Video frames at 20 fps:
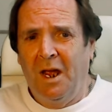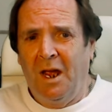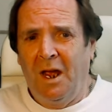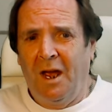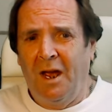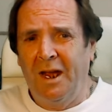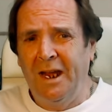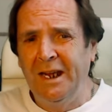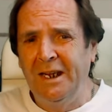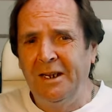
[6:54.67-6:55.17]

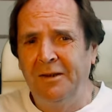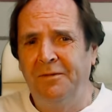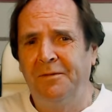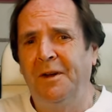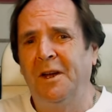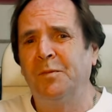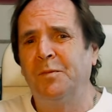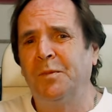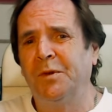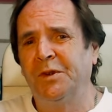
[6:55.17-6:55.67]

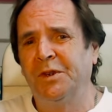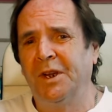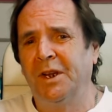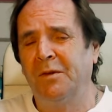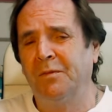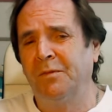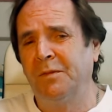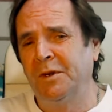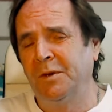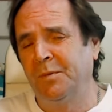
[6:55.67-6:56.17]
85%
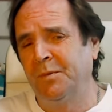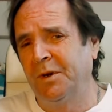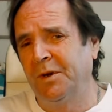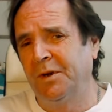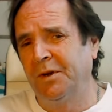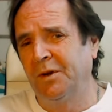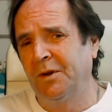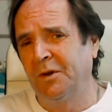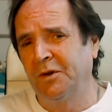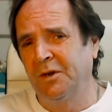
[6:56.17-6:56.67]
of its
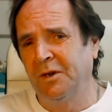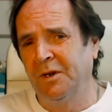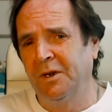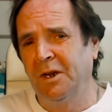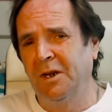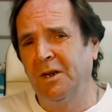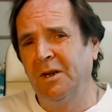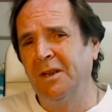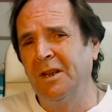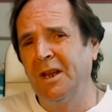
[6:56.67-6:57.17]
production,
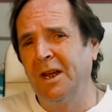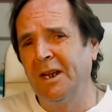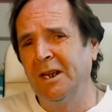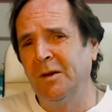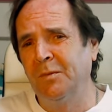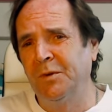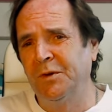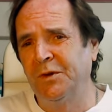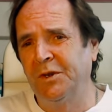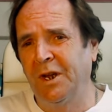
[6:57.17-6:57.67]
and
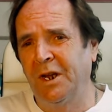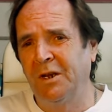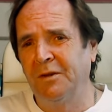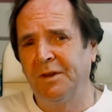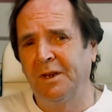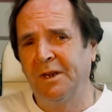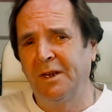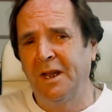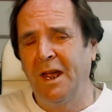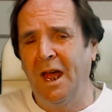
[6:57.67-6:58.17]
90% of
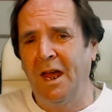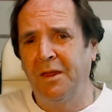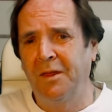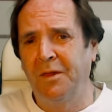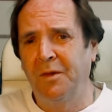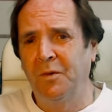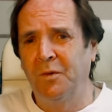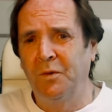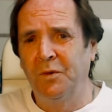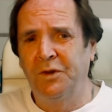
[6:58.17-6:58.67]
the
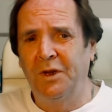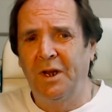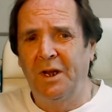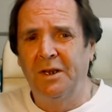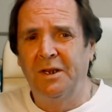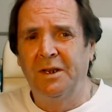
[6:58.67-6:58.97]
cathodes and